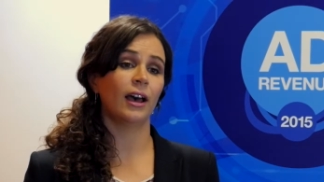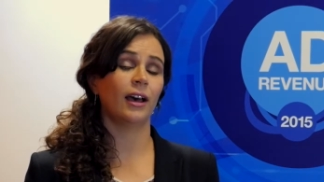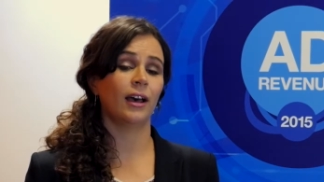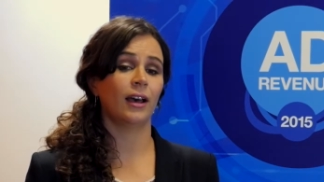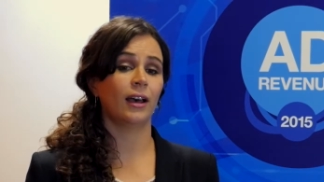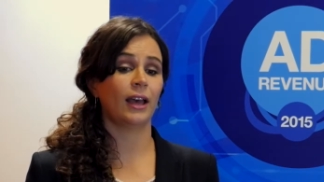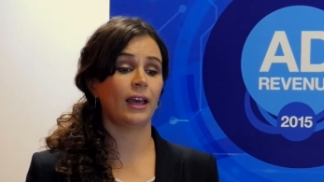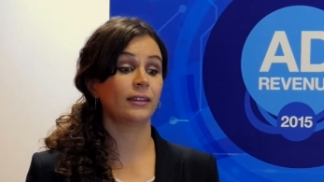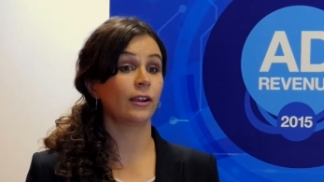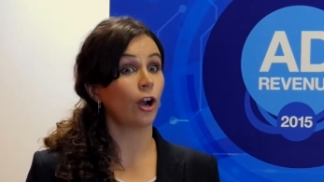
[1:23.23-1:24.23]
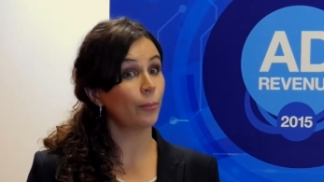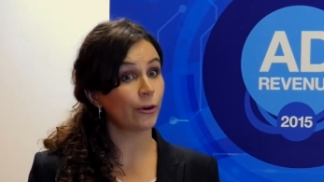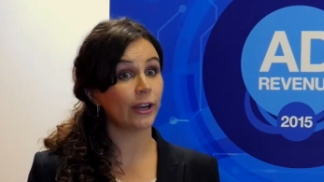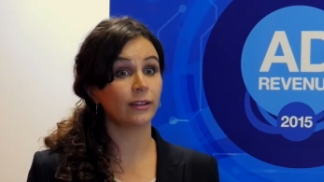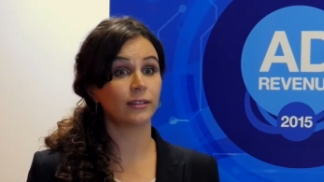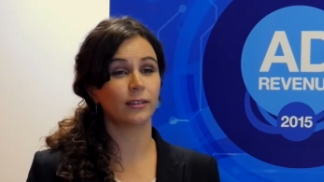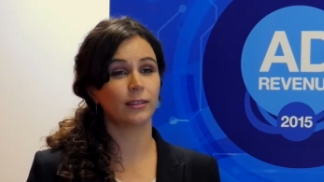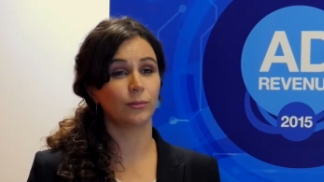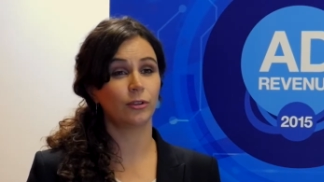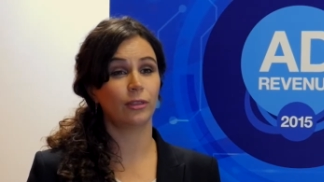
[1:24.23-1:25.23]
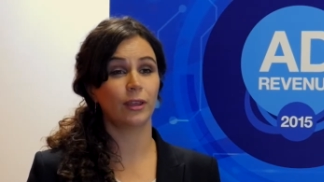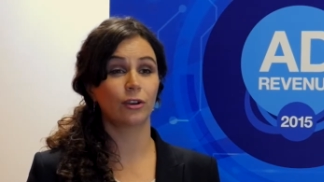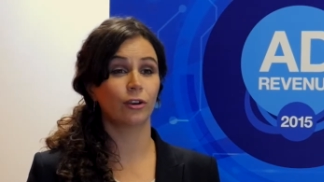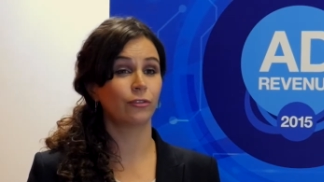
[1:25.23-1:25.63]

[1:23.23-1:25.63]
uh, and their operating systems to think